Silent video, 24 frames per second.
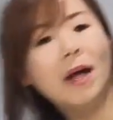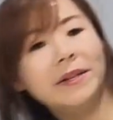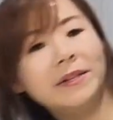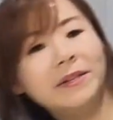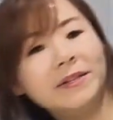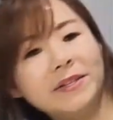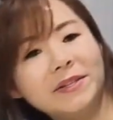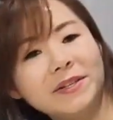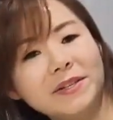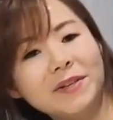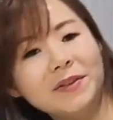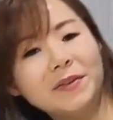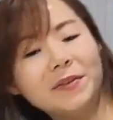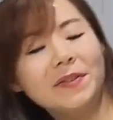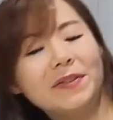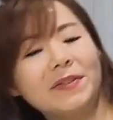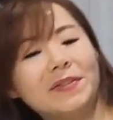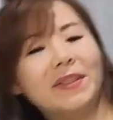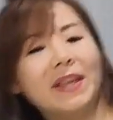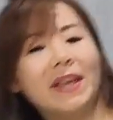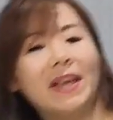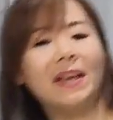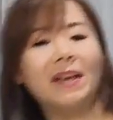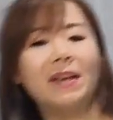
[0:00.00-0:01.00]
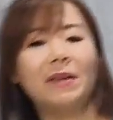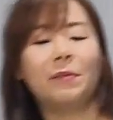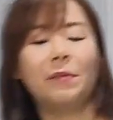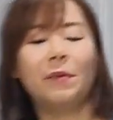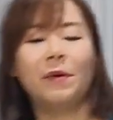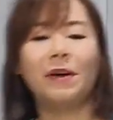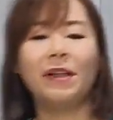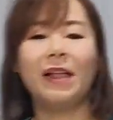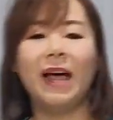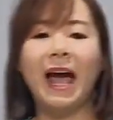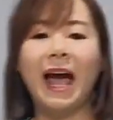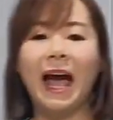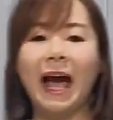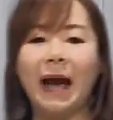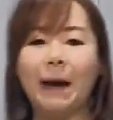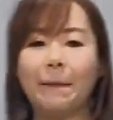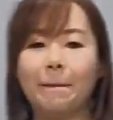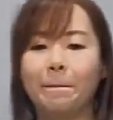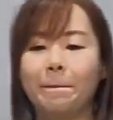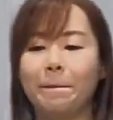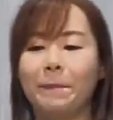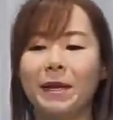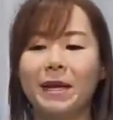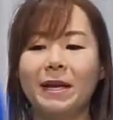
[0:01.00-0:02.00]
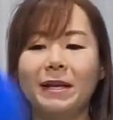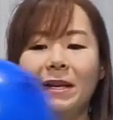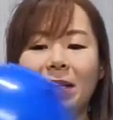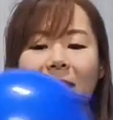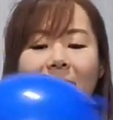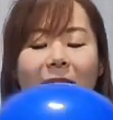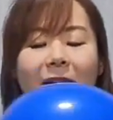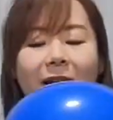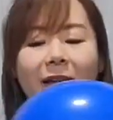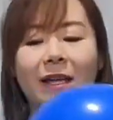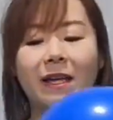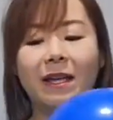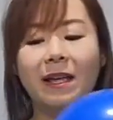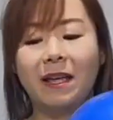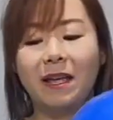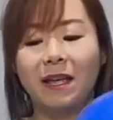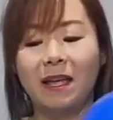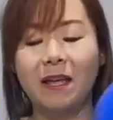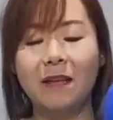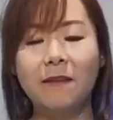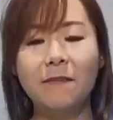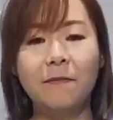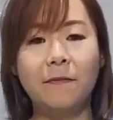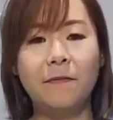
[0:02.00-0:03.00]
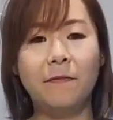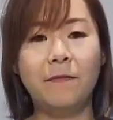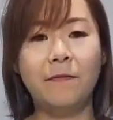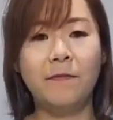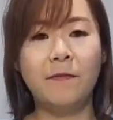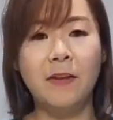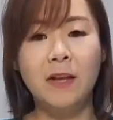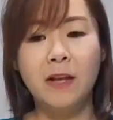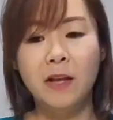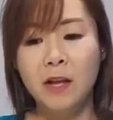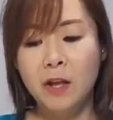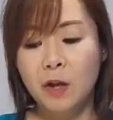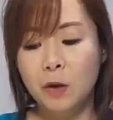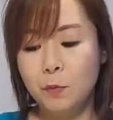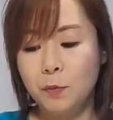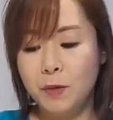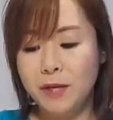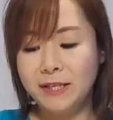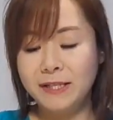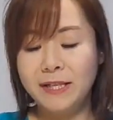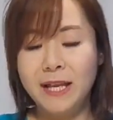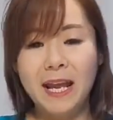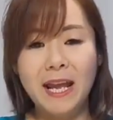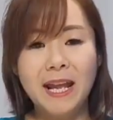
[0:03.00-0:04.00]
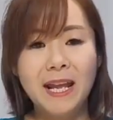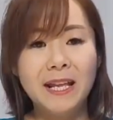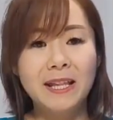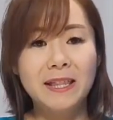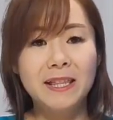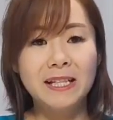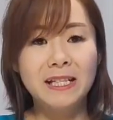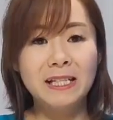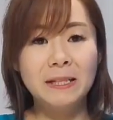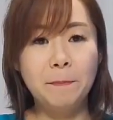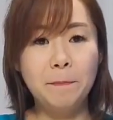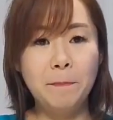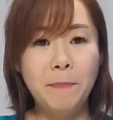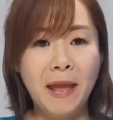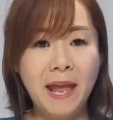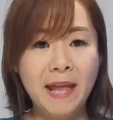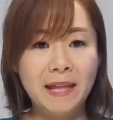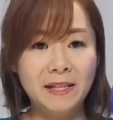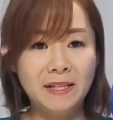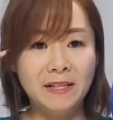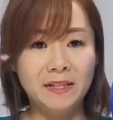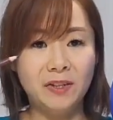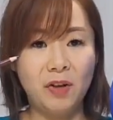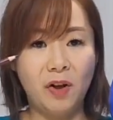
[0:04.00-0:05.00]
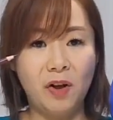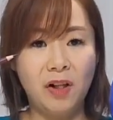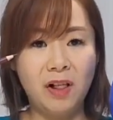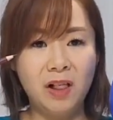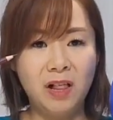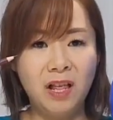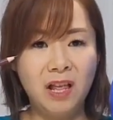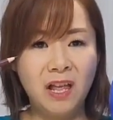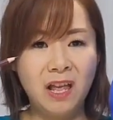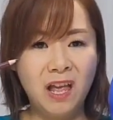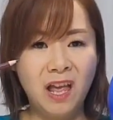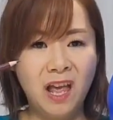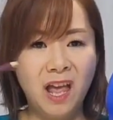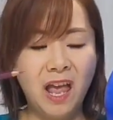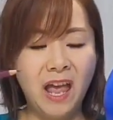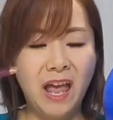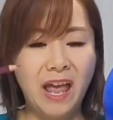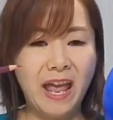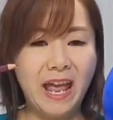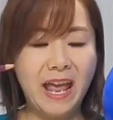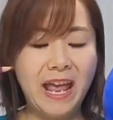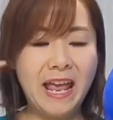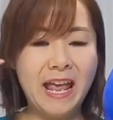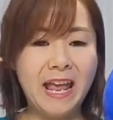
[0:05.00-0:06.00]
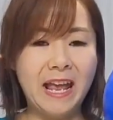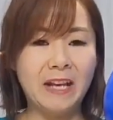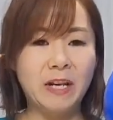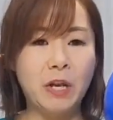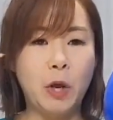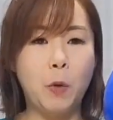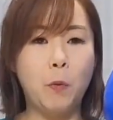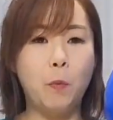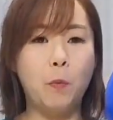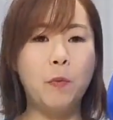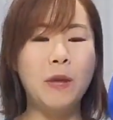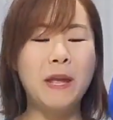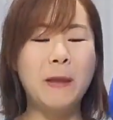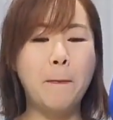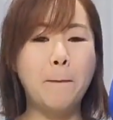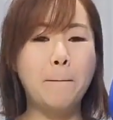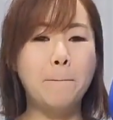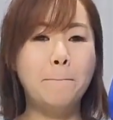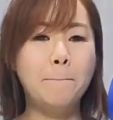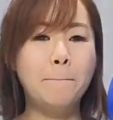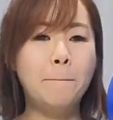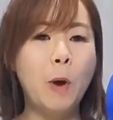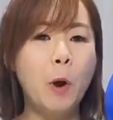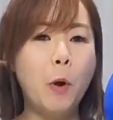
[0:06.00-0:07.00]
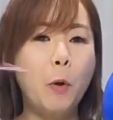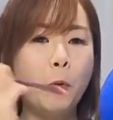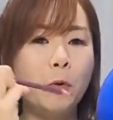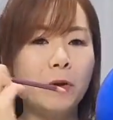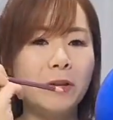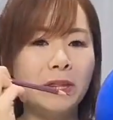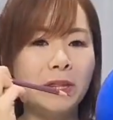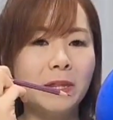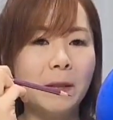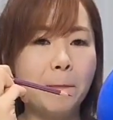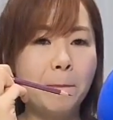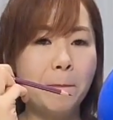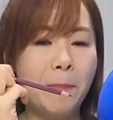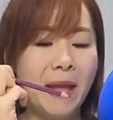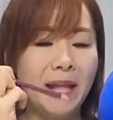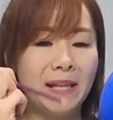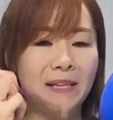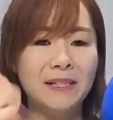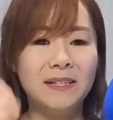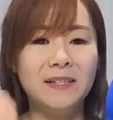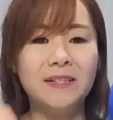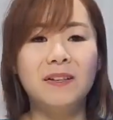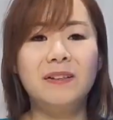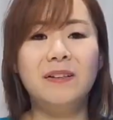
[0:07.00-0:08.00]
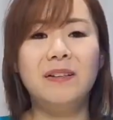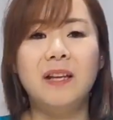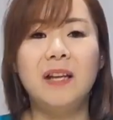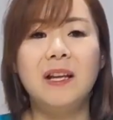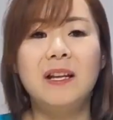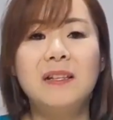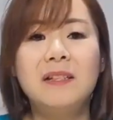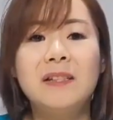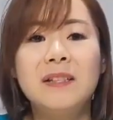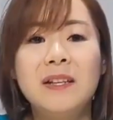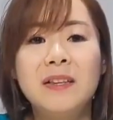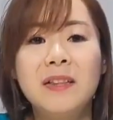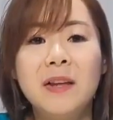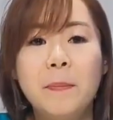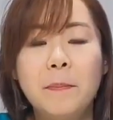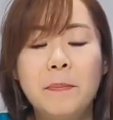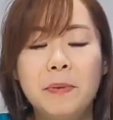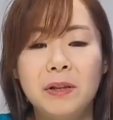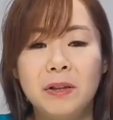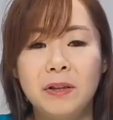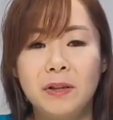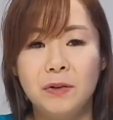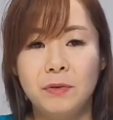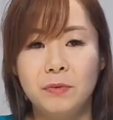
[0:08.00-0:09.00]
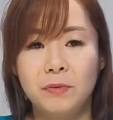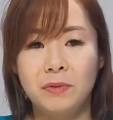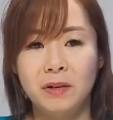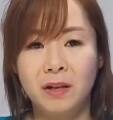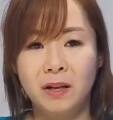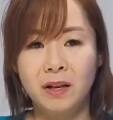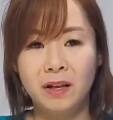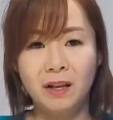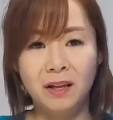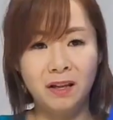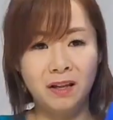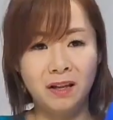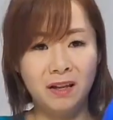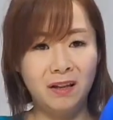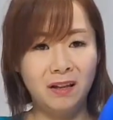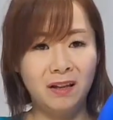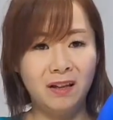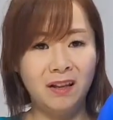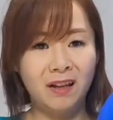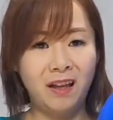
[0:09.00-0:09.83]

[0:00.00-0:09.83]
what do you think will happen if we take this pencil and we poke the pencil into the balloon?